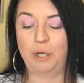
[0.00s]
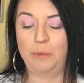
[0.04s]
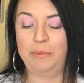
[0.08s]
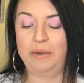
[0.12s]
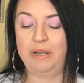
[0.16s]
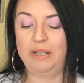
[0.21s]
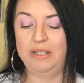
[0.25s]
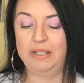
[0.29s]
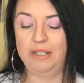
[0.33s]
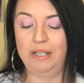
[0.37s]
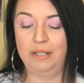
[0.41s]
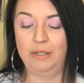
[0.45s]
and I
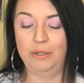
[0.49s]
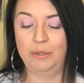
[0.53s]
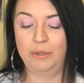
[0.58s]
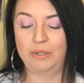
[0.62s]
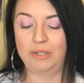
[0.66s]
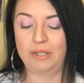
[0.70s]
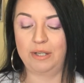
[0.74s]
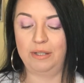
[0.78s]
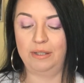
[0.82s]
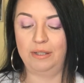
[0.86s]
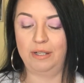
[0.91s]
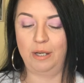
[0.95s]
seen those
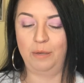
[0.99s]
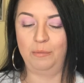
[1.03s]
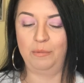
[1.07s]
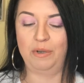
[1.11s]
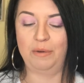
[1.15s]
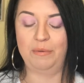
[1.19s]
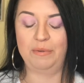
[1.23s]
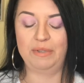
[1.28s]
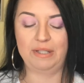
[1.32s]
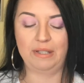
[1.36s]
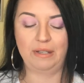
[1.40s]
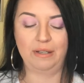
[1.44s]
online when I
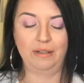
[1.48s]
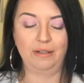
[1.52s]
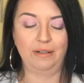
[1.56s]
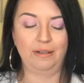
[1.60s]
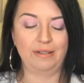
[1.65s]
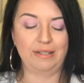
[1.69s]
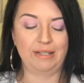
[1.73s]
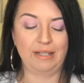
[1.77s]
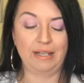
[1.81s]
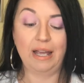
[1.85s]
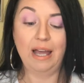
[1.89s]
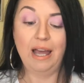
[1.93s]
was looking, and I
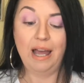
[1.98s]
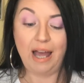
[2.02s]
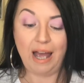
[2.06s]
was like,